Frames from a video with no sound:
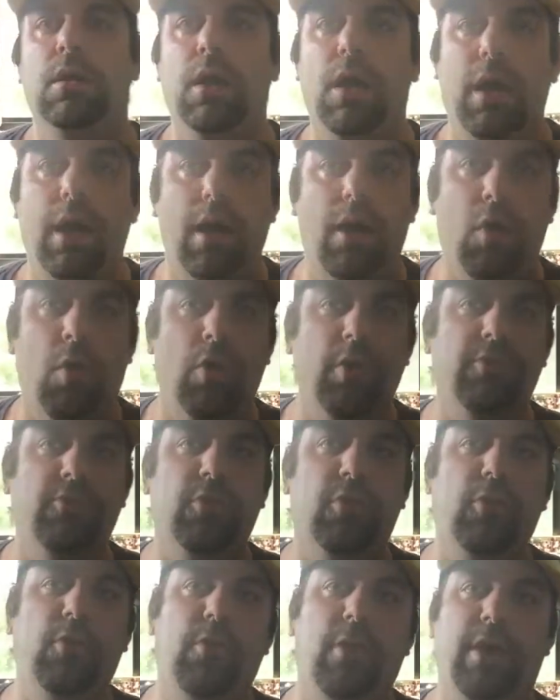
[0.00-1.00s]

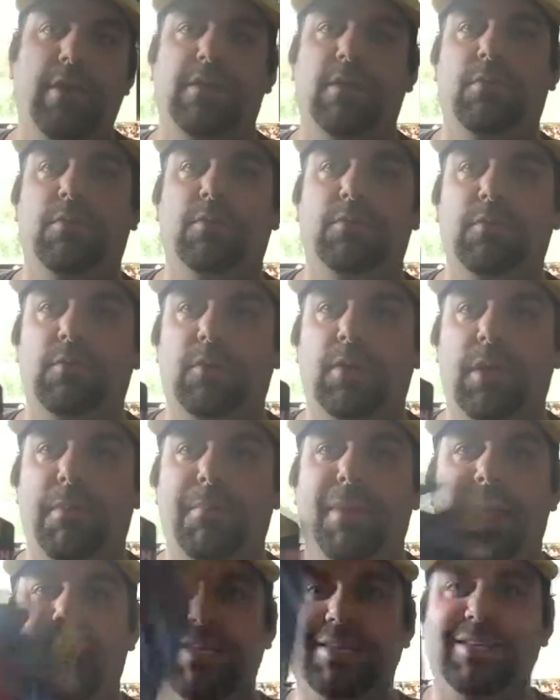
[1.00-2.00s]
also, I think we'll do an
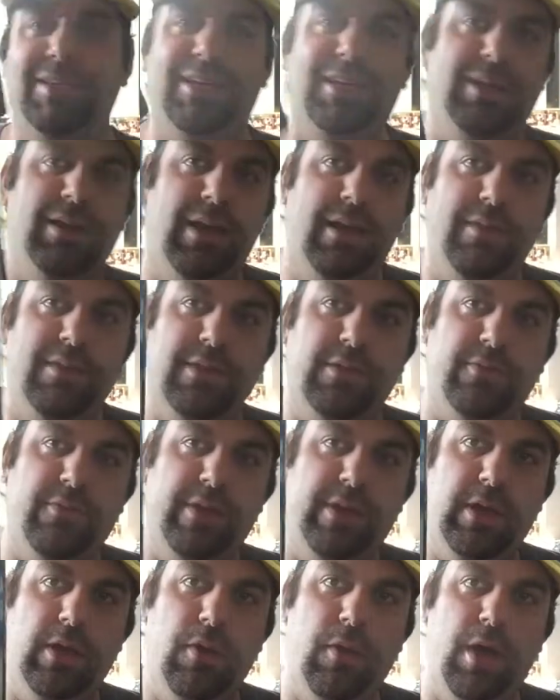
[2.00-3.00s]
unboxing in this
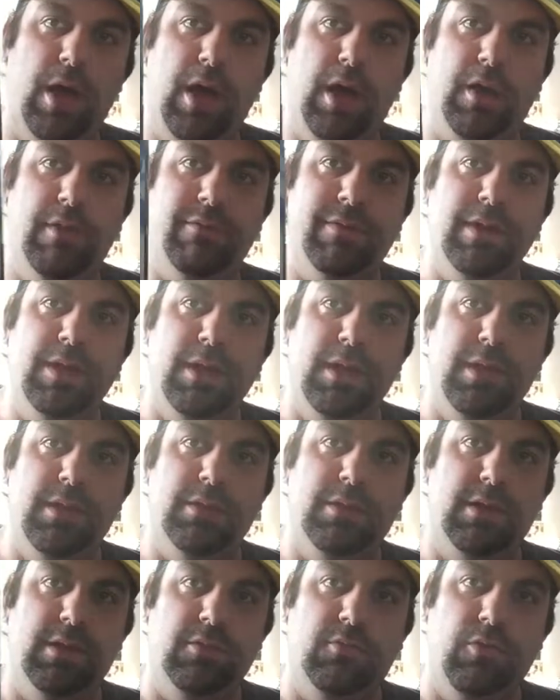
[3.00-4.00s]
video of
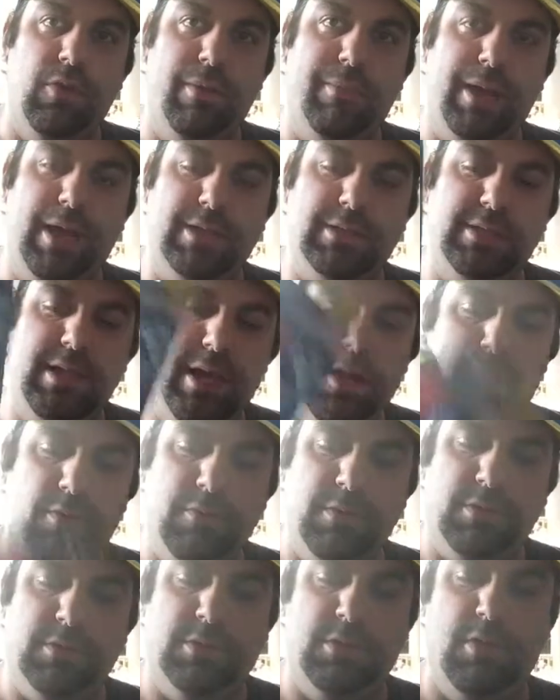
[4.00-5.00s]
the Toy Box
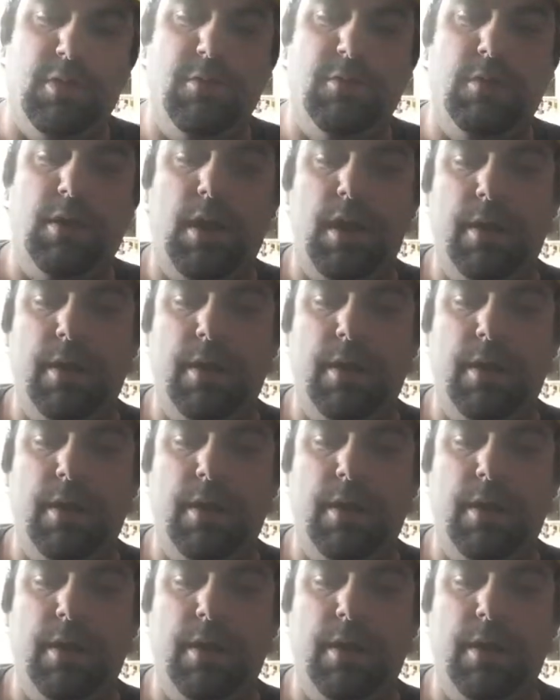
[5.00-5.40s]
Takeover. So,